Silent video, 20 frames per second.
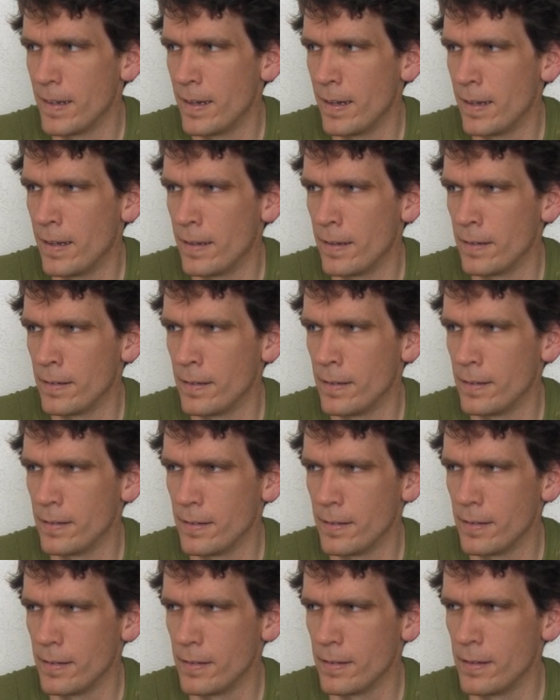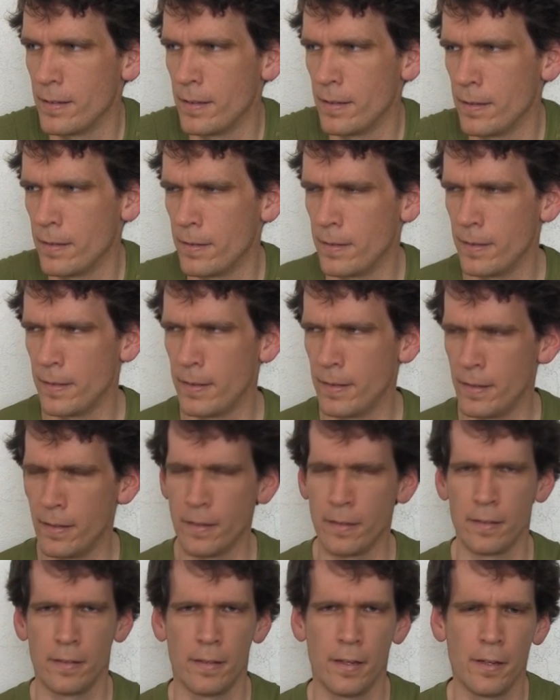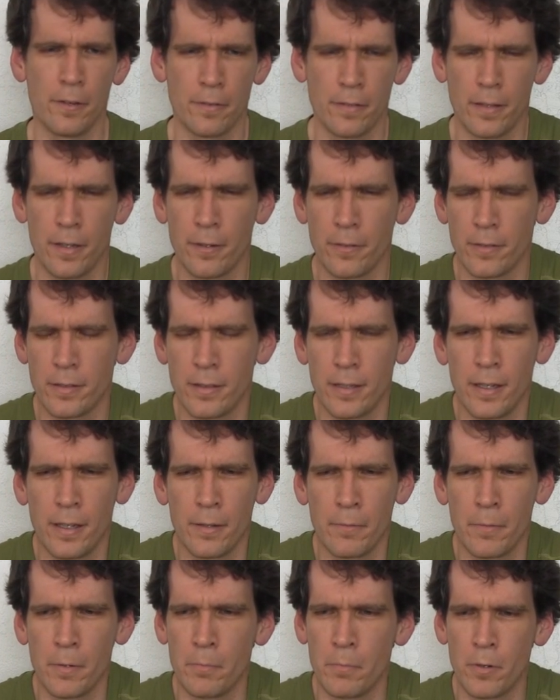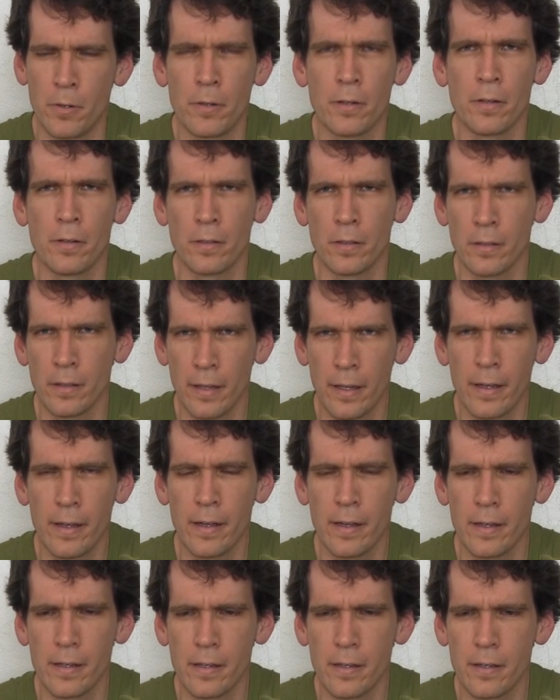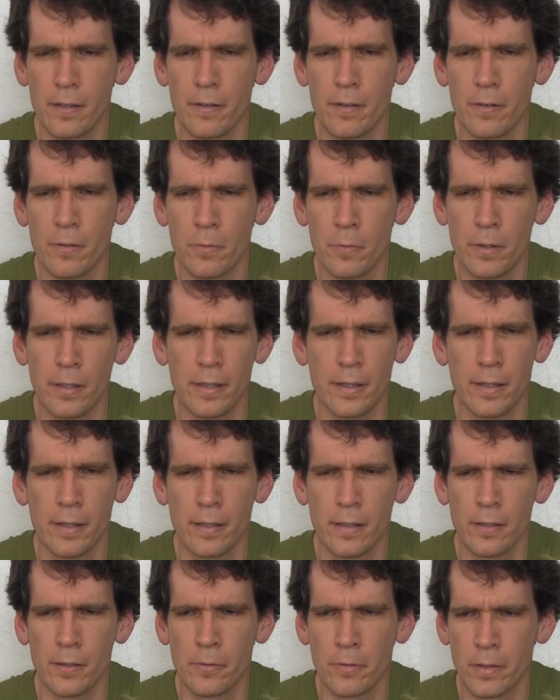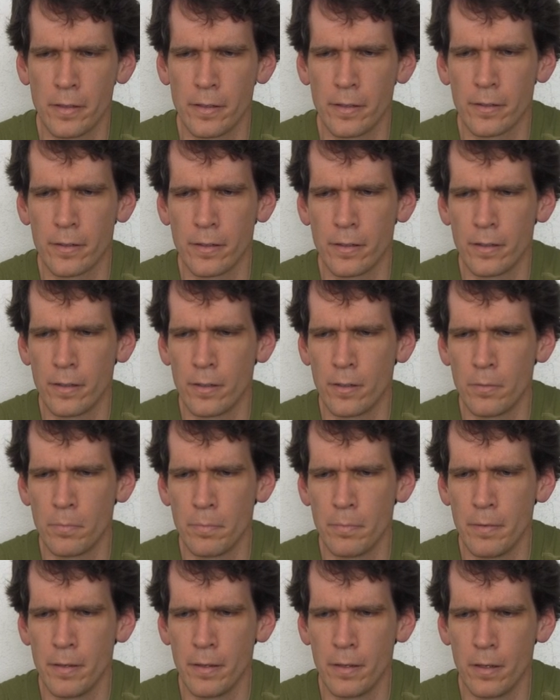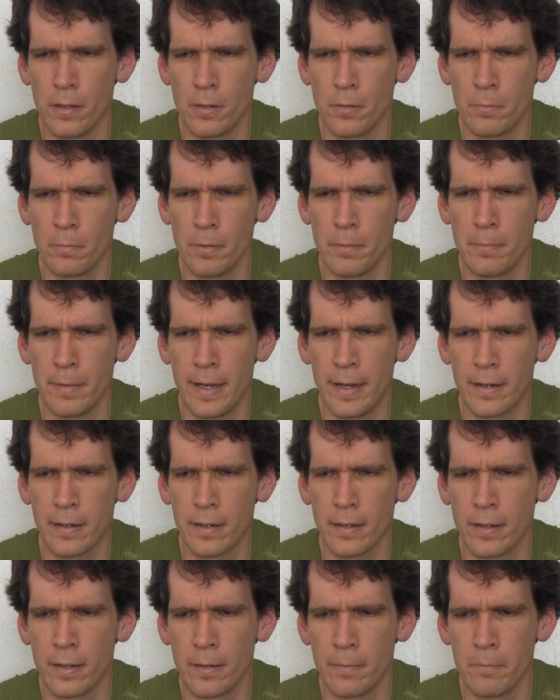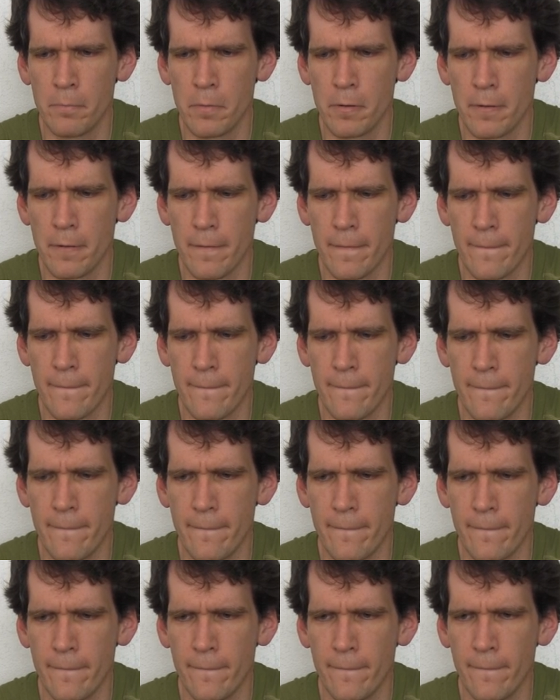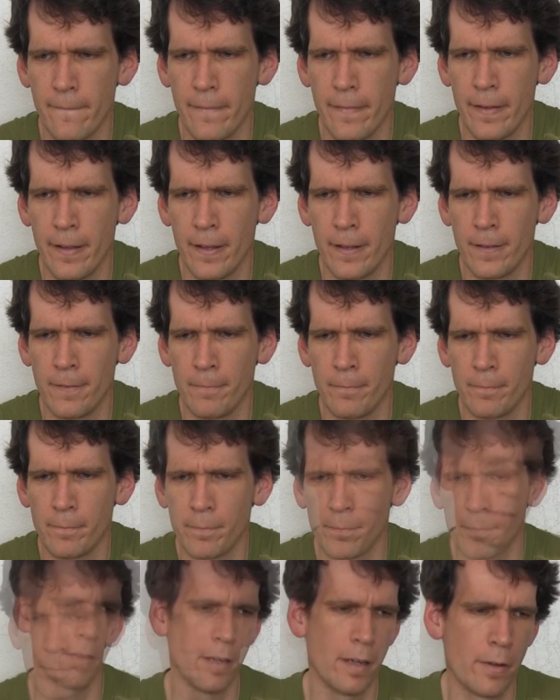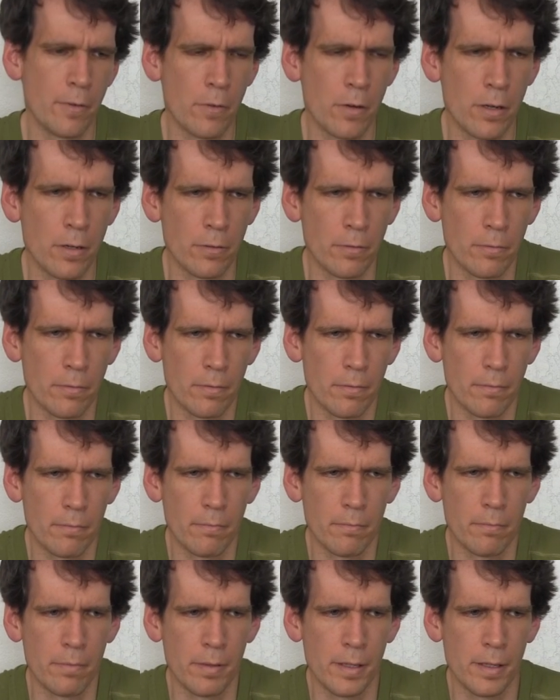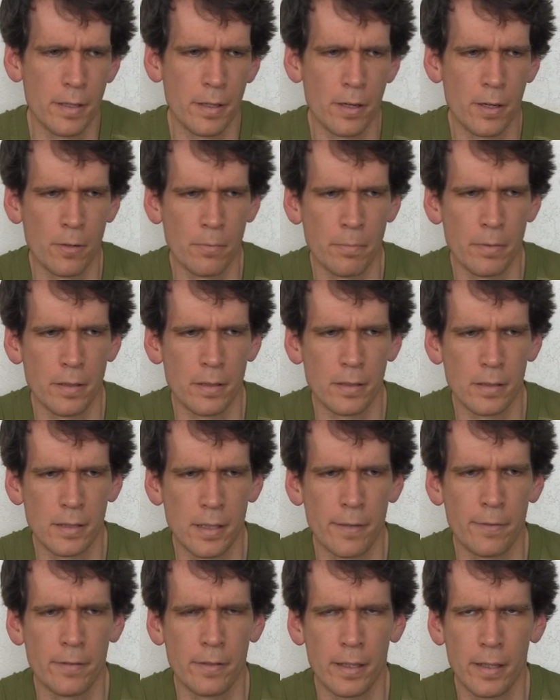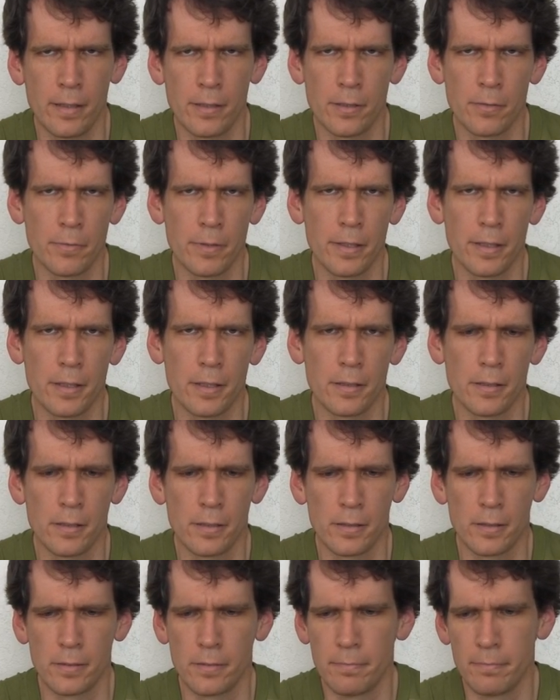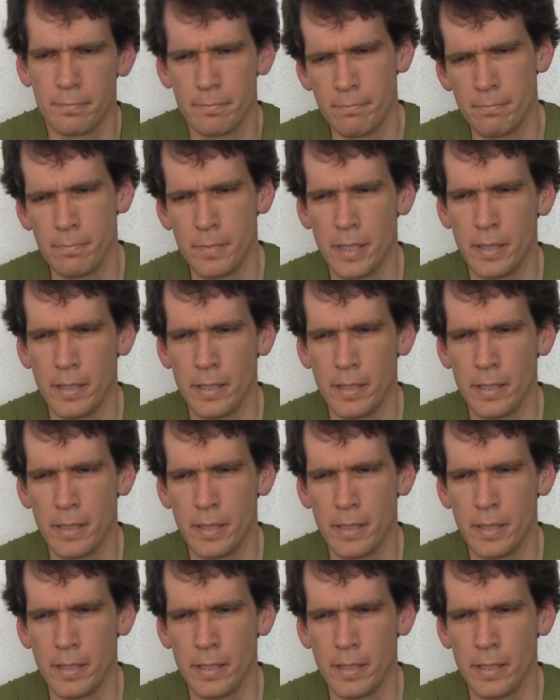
uh, they're, they're saying Memorial Day weekend is when they're going to uh, open back up, and they won't be open seven days a week until